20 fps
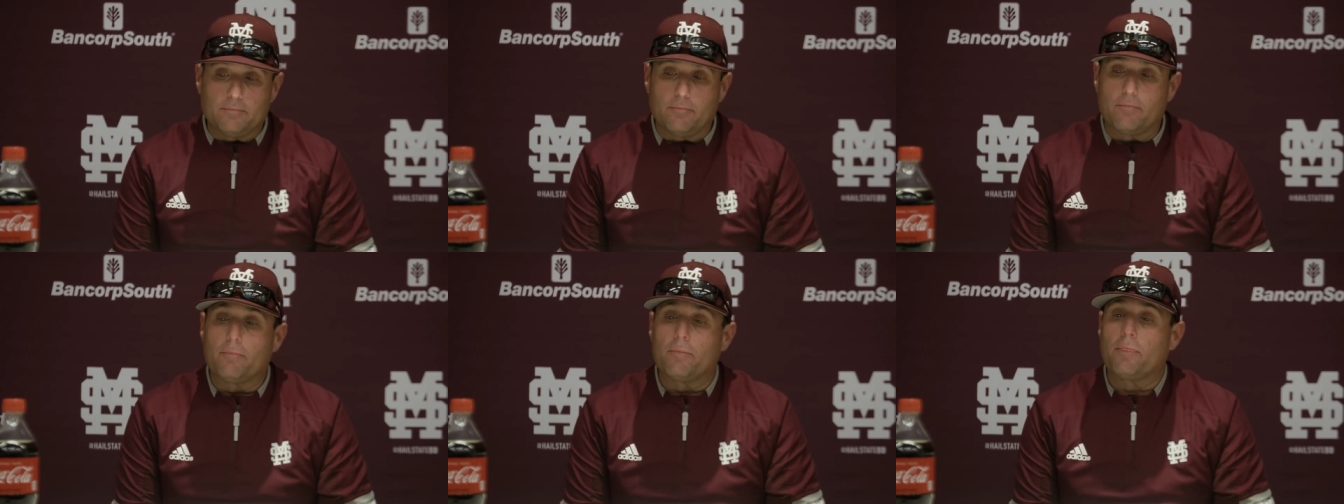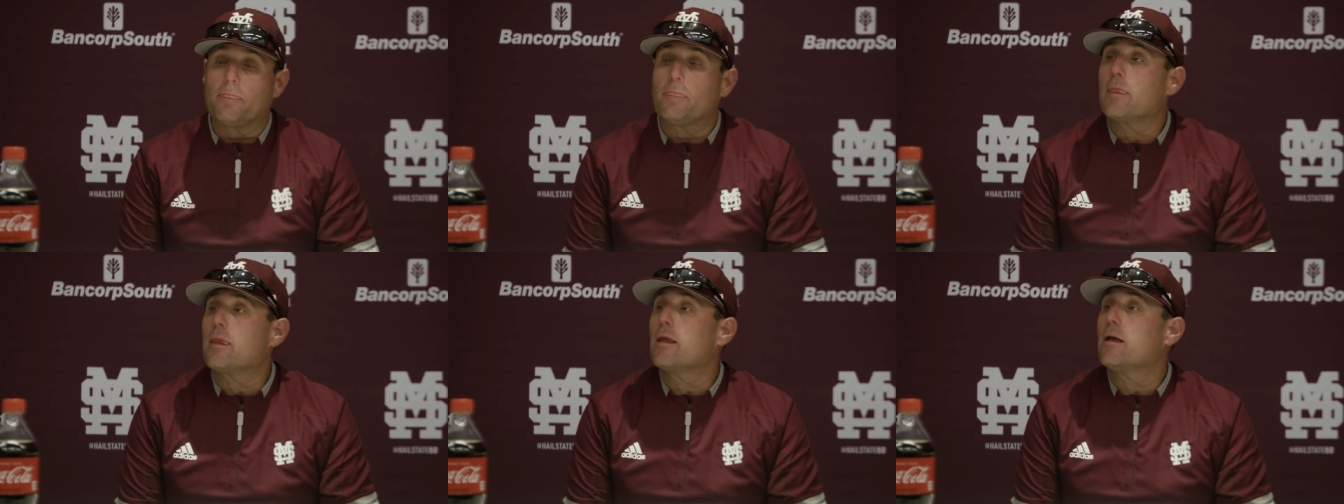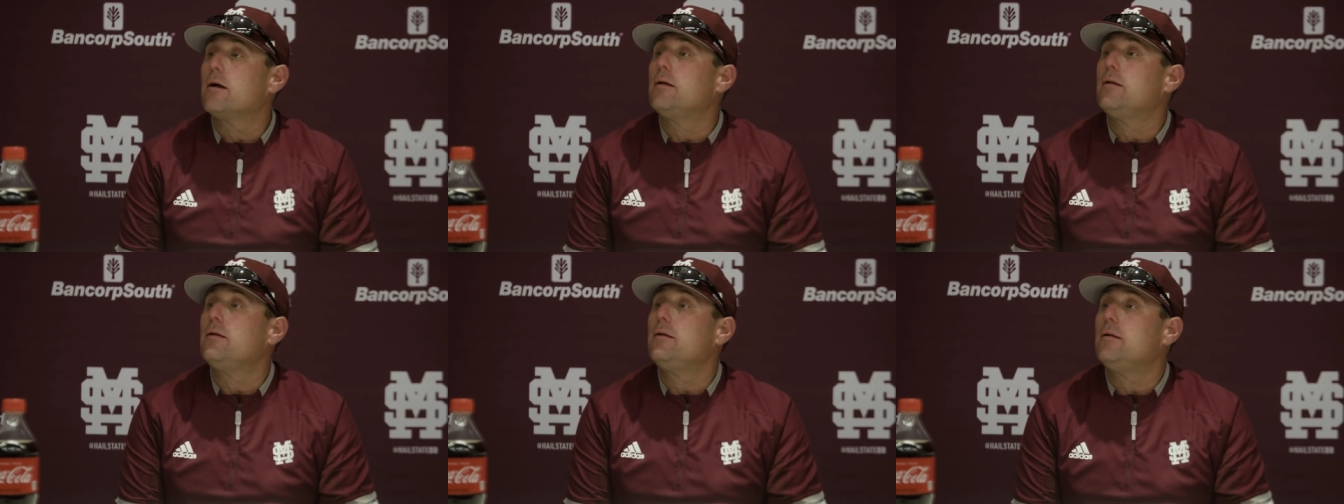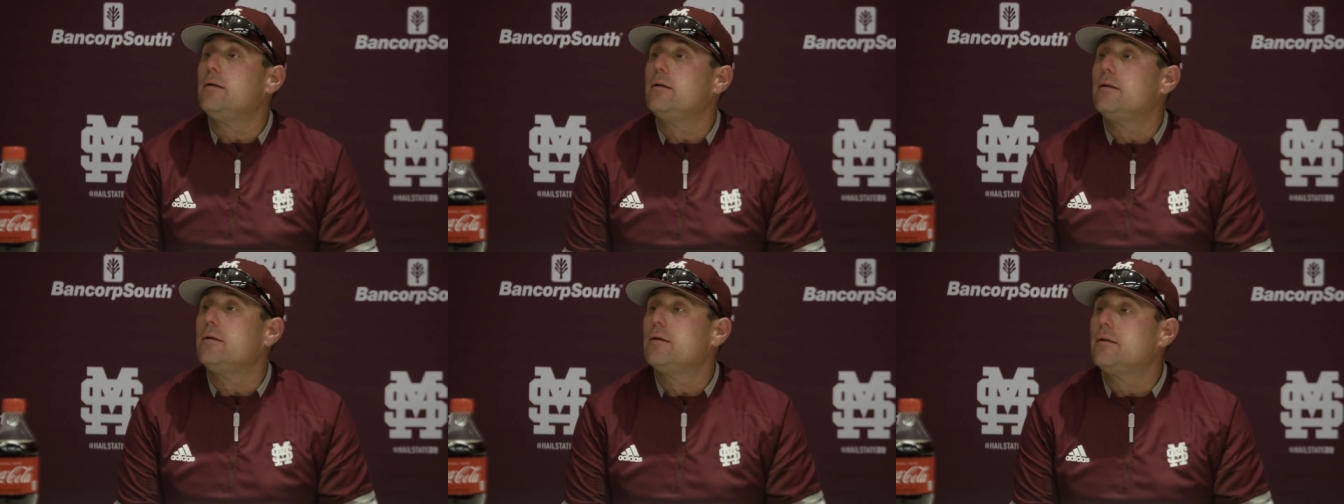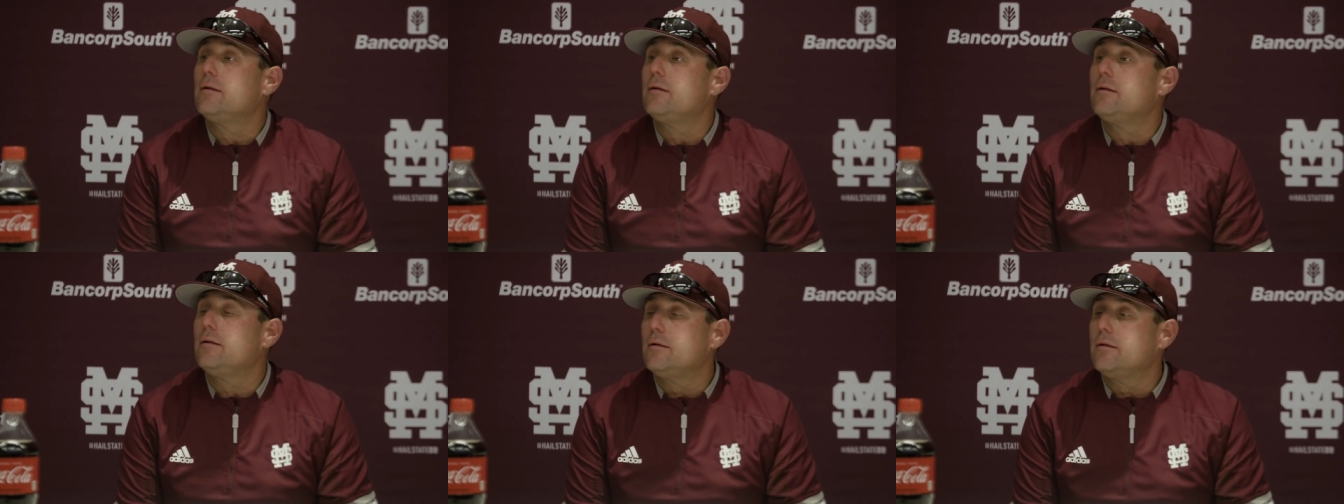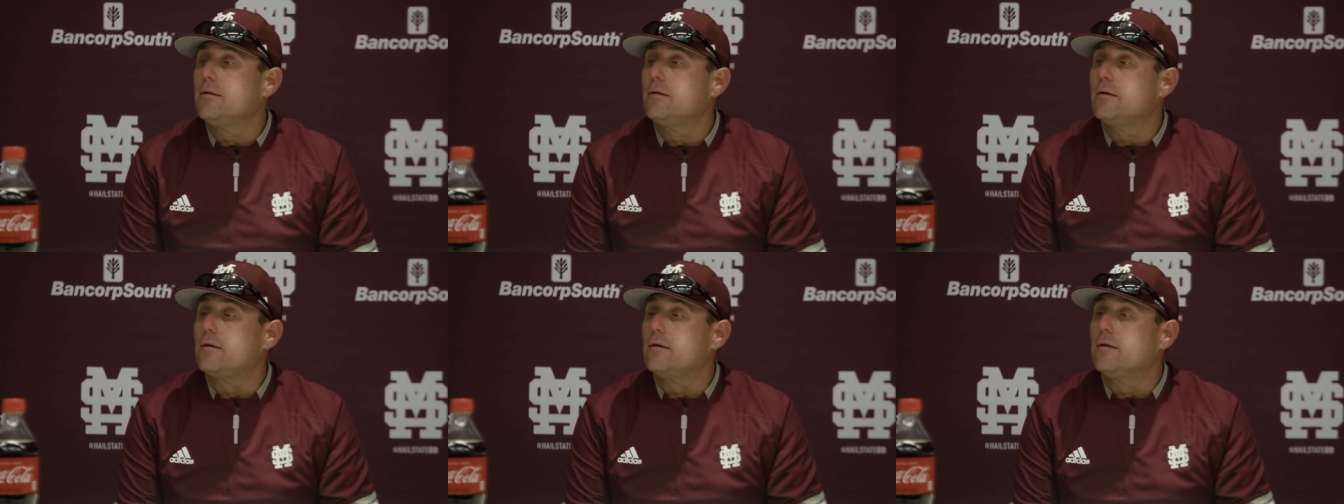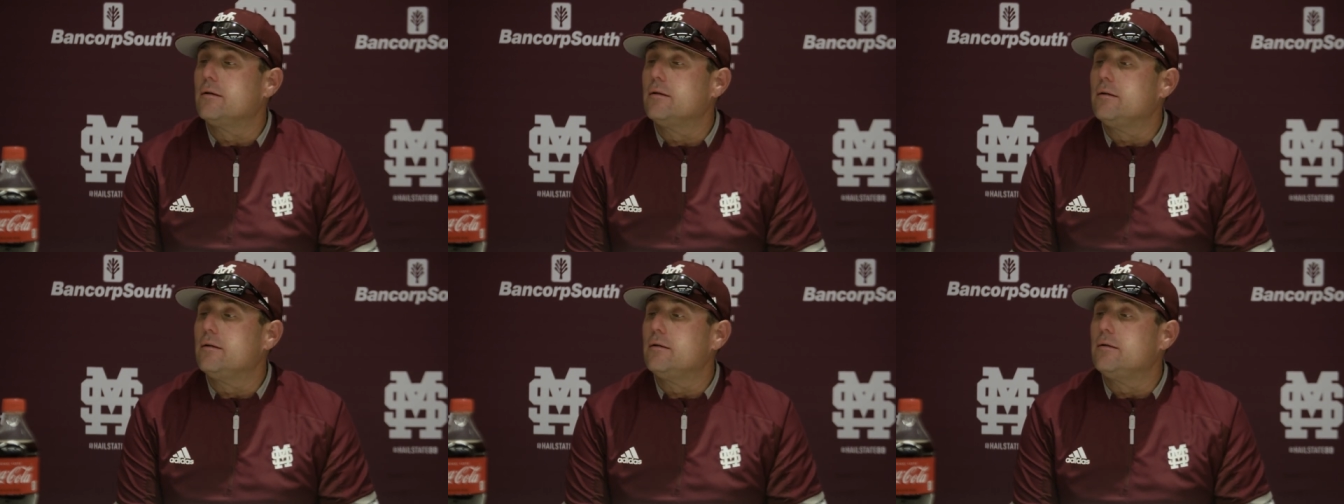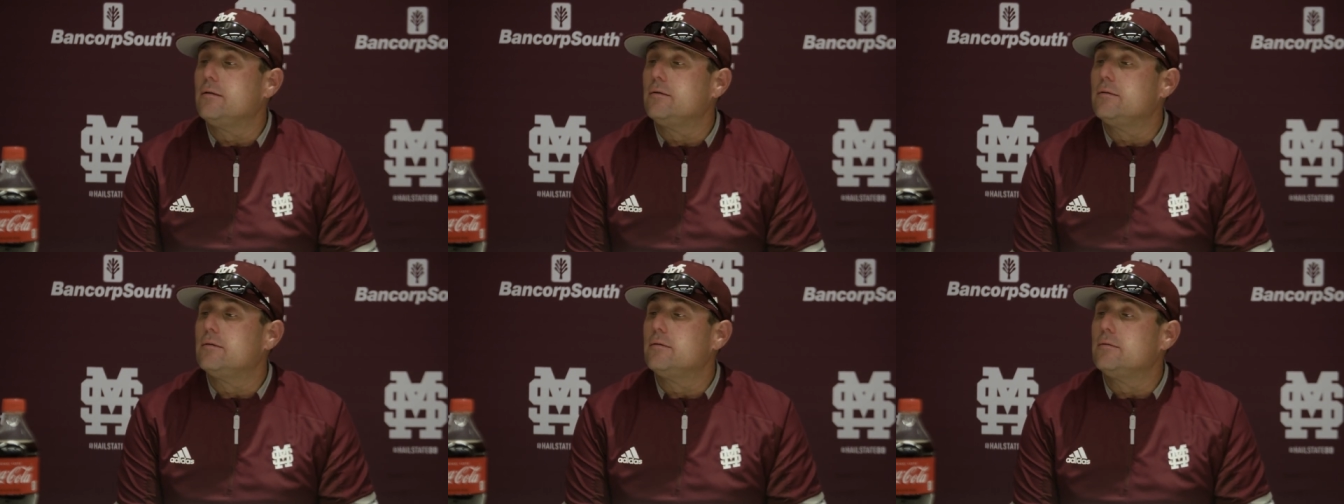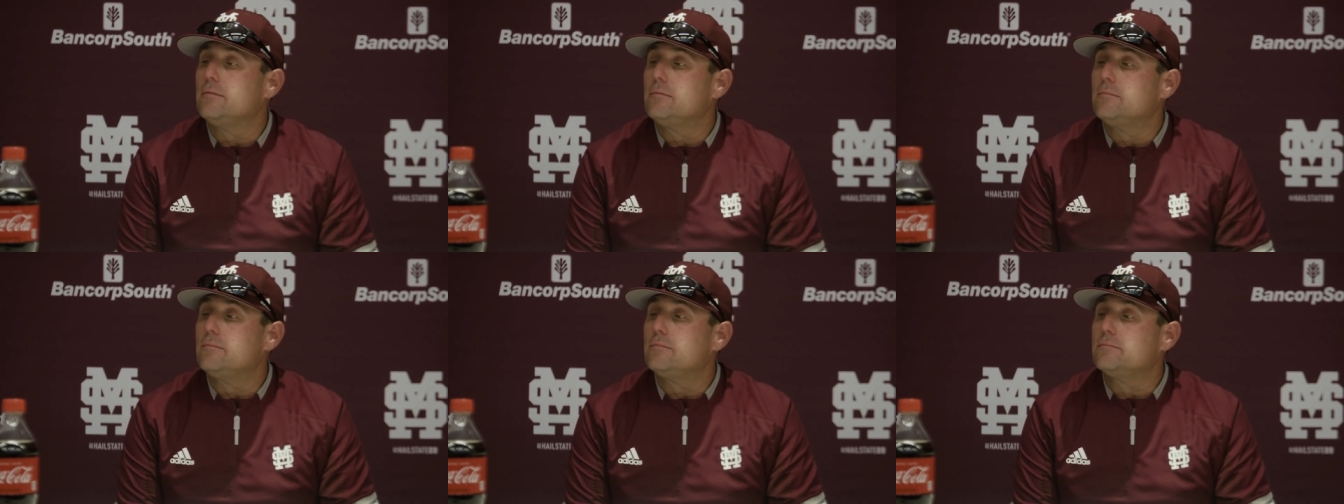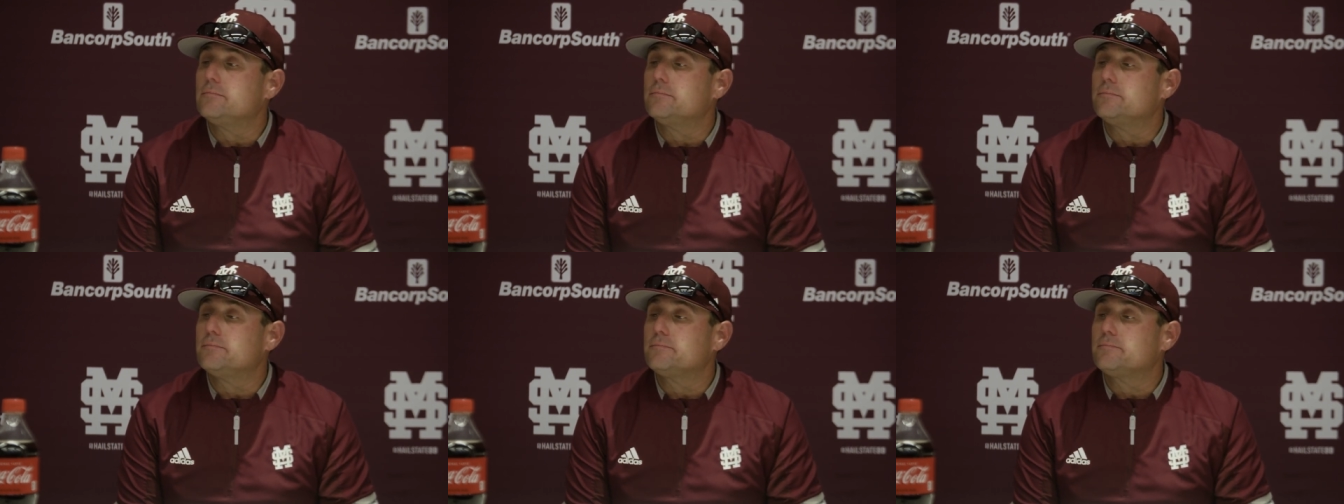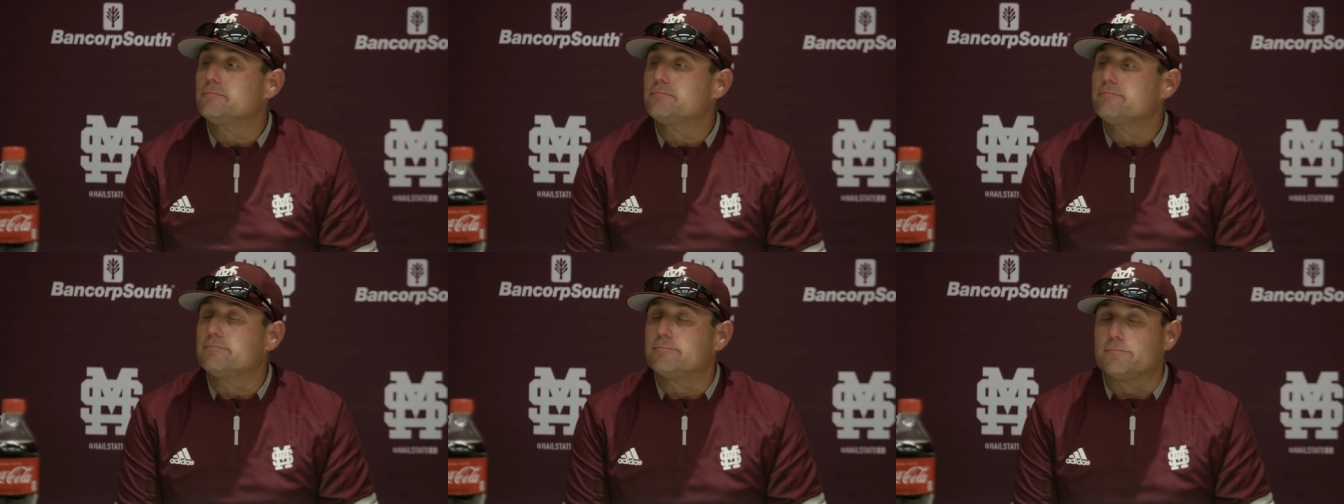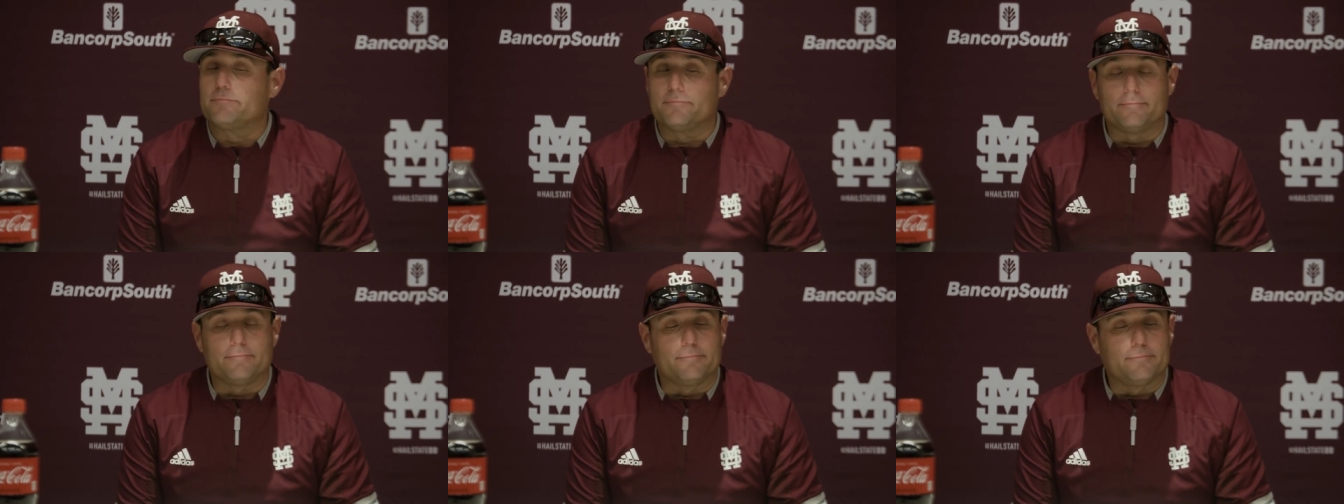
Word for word: the sweep here and you know keep moving forward with Auburn next week and then the midweek against